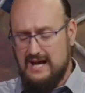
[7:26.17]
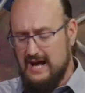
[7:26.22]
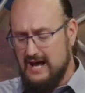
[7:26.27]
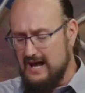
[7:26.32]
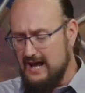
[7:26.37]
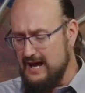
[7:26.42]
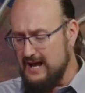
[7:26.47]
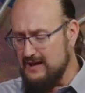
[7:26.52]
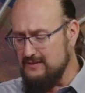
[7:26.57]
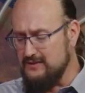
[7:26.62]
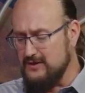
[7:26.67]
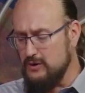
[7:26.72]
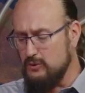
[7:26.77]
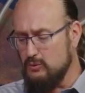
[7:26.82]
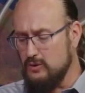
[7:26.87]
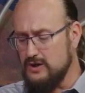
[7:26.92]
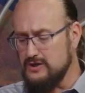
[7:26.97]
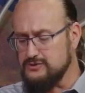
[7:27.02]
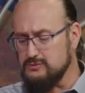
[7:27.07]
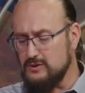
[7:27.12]
and there
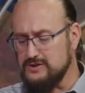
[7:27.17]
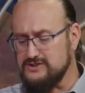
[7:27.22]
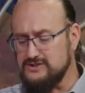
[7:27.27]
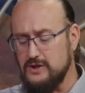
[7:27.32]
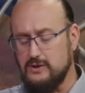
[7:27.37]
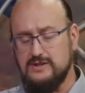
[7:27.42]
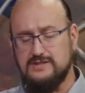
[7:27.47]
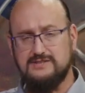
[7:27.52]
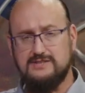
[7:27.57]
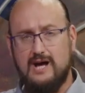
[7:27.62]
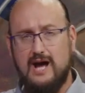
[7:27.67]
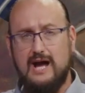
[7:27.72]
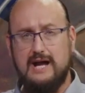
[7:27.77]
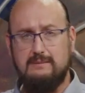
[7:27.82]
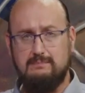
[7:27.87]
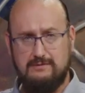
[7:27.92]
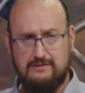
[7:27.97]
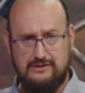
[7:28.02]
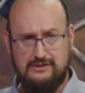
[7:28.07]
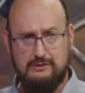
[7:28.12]
was what's known as
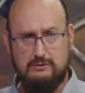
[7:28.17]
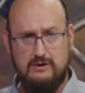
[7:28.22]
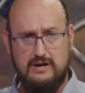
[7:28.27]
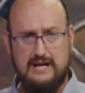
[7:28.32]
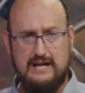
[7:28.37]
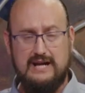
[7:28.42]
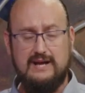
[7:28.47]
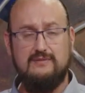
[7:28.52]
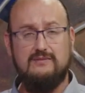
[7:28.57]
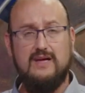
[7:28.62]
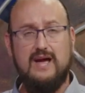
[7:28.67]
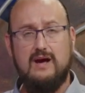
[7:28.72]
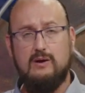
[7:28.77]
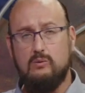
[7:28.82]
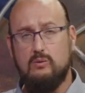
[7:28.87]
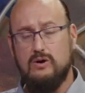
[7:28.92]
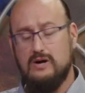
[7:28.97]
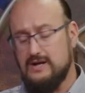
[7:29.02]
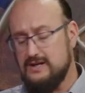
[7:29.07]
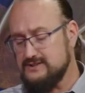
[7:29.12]
Type 3, and
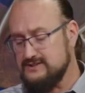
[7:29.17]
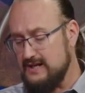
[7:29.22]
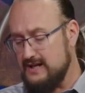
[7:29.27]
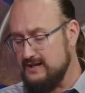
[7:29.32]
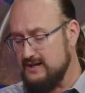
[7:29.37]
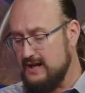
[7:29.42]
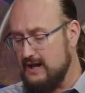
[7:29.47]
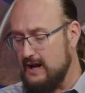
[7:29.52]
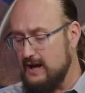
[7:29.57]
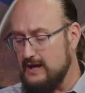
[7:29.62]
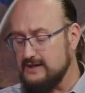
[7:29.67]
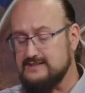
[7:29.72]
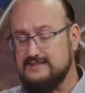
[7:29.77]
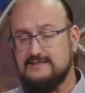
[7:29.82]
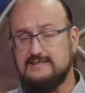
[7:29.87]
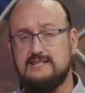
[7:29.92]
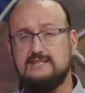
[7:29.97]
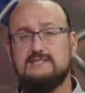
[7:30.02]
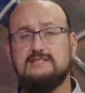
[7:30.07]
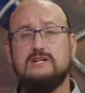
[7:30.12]
that was a
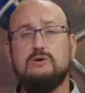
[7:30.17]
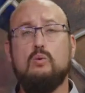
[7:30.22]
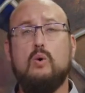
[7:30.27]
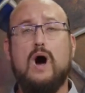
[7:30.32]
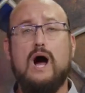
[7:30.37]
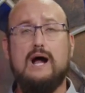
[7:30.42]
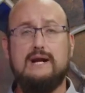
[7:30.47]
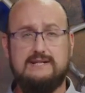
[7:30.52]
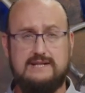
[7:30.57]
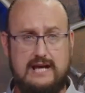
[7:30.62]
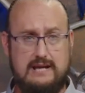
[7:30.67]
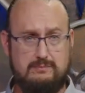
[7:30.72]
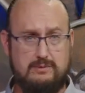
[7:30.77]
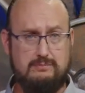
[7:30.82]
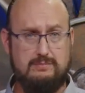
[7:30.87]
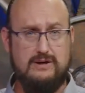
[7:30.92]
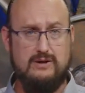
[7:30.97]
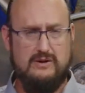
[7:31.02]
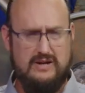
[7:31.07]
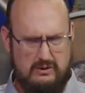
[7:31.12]
60-watt
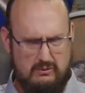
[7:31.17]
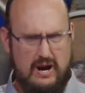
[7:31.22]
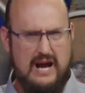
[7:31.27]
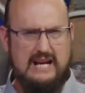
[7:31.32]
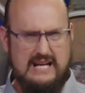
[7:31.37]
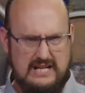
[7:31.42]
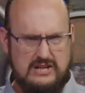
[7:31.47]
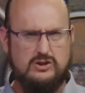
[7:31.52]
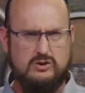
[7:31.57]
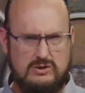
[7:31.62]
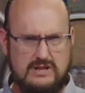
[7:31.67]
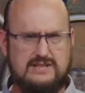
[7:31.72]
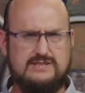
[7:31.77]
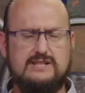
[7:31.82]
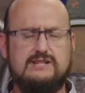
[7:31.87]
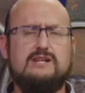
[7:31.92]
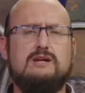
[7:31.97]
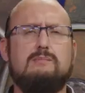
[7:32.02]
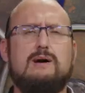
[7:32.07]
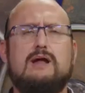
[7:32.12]
capability, right,
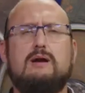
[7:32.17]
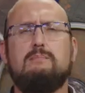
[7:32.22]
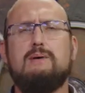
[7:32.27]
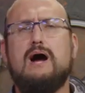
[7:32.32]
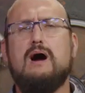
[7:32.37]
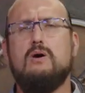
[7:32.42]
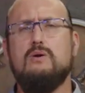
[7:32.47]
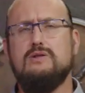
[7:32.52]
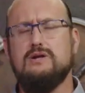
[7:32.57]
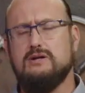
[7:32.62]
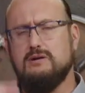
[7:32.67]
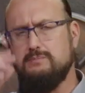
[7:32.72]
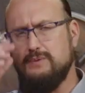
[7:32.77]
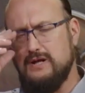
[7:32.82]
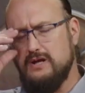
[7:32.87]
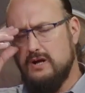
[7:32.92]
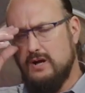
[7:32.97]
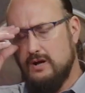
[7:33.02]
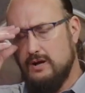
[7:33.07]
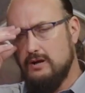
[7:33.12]
increasing the amount of power that could
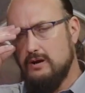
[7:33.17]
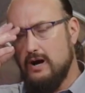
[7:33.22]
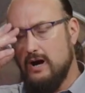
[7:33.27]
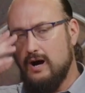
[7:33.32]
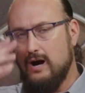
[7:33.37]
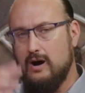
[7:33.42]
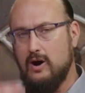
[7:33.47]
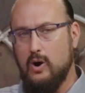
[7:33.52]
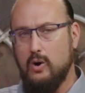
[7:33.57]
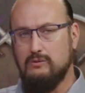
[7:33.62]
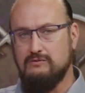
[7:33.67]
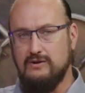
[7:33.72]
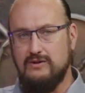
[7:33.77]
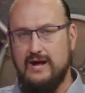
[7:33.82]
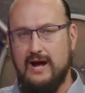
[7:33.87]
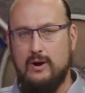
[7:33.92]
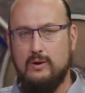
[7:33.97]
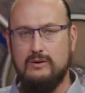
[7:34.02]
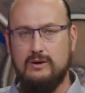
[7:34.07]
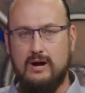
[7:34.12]
be over
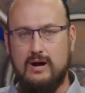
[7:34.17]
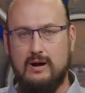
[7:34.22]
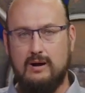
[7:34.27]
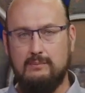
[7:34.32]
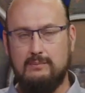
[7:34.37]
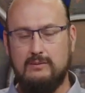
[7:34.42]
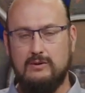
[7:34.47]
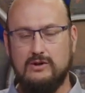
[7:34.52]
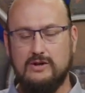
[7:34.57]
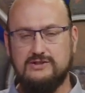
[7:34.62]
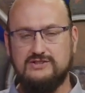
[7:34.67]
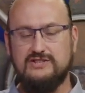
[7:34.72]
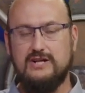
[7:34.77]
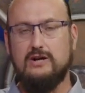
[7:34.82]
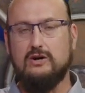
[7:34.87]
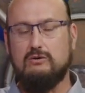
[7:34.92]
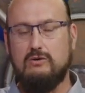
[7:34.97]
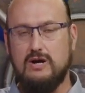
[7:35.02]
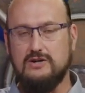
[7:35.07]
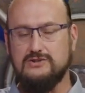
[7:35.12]
that
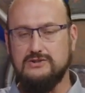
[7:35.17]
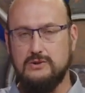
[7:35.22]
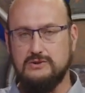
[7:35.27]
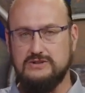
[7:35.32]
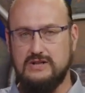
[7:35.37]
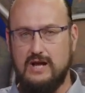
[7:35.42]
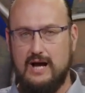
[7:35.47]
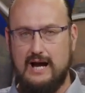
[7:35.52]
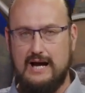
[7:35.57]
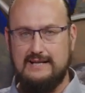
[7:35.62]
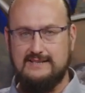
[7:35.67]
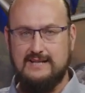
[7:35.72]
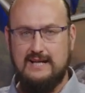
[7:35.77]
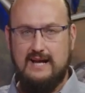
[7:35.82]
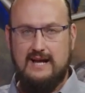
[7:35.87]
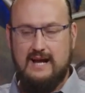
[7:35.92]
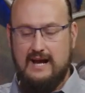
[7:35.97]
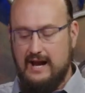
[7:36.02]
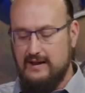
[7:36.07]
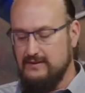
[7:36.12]
sent across those lines.
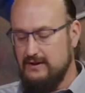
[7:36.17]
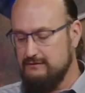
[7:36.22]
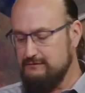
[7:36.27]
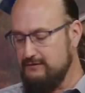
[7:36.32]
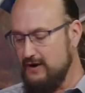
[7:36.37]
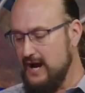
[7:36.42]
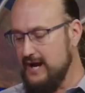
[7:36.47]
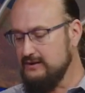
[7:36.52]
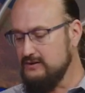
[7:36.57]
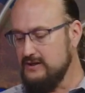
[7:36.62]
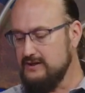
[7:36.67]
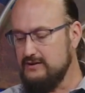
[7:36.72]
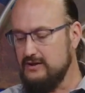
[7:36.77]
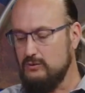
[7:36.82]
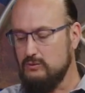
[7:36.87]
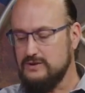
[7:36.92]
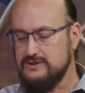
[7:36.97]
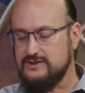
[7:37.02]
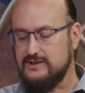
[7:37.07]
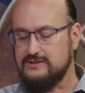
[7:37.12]
And then finally,
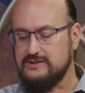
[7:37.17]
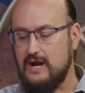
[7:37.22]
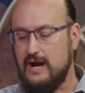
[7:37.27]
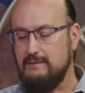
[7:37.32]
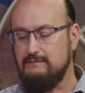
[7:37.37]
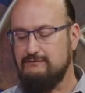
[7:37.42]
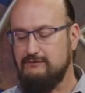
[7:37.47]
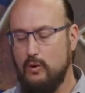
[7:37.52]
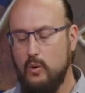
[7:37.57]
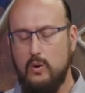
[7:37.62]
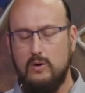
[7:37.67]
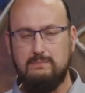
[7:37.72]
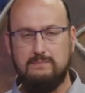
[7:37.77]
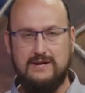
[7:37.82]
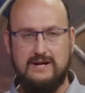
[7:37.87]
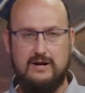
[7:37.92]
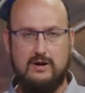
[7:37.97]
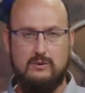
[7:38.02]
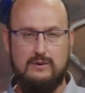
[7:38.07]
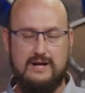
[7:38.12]
there was the Type 4
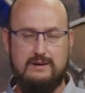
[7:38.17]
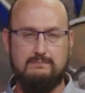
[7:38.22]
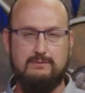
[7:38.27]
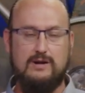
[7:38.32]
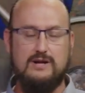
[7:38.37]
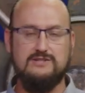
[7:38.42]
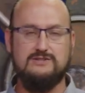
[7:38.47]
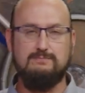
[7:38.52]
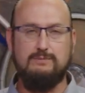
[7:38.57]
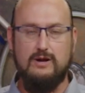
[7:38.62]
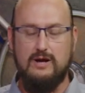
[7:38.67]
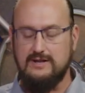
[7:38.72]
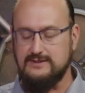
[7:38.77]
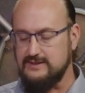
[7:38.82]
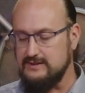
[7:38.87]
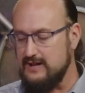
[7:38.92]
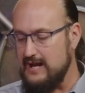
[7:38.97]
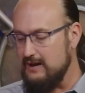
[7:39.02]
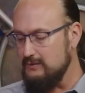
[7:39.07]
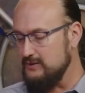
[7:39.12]
PoE++,
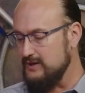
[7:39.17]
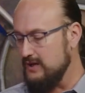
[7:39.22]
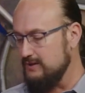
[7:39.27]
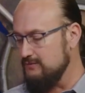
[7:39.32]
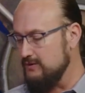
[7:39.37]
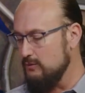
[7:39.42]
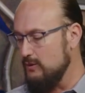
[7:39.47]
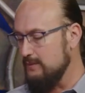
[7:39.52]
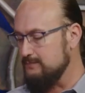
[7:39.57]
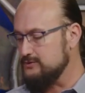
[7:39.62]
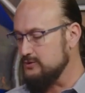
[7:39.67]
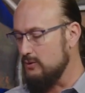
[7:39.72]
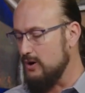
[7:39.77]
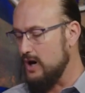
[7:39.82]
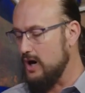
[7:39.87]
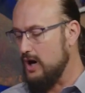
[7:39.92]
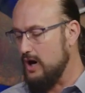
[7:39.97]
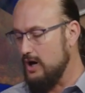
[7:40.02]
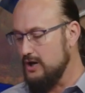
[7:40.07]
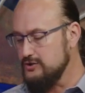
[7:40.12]
and that would give you up to
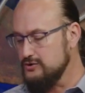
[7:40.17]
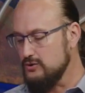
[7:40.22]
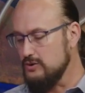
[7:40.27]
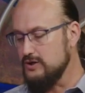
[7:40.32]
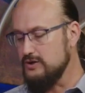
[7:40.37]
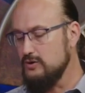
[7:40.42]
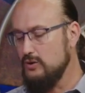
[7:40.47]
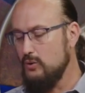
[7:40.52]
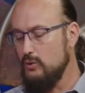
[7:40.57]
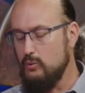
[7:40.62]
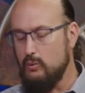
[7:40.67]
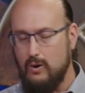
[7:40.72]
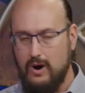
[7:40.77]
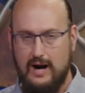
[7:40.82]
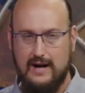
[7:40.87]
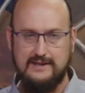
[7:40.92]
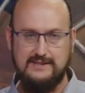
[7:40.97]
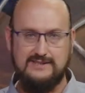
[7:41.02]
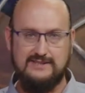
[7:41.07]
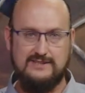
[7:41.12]
100
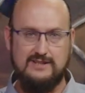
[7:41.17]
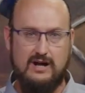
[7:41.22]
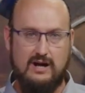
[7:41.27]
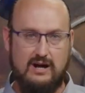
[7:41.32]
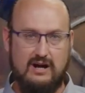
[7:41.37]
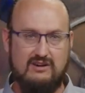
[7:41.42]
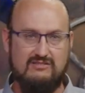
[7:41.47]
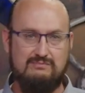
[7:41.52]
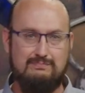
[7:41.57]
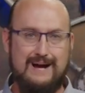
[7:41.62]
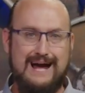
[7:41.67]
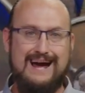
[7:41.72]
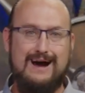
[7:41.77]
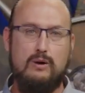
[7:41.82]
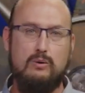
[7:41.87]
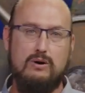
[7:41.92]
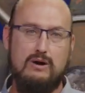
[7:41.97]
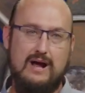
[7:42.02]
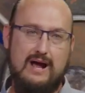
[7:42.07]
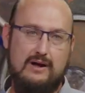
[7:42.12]
watts of
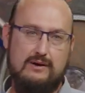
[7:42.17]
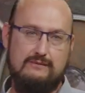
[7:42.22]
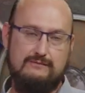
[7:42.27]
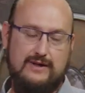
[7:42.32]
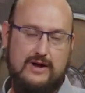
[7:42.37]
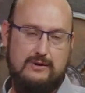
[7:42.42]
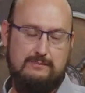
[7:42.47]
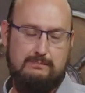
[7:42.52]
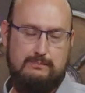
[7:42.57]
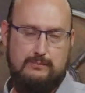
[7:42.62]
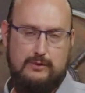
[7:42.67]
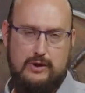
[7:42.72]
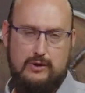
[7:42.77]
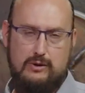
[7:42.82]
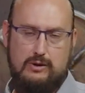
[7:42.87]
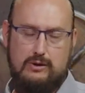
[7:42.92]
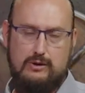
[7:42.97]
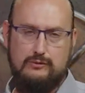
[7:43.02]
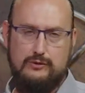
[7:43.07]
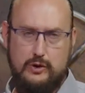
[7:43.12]
power out of
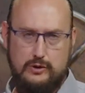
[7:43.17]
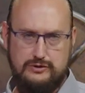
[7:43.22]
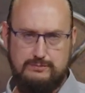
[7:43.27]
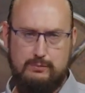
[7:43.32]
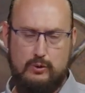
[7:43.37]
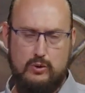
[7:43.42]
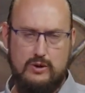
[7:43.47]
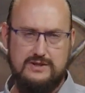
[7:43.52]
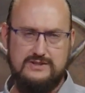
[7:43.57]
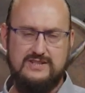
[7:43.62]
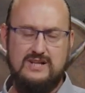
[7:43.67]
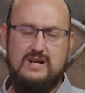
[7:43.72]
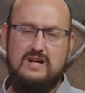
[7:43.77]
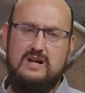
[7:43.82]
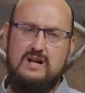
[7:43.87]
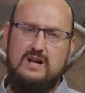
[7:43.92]
those ports.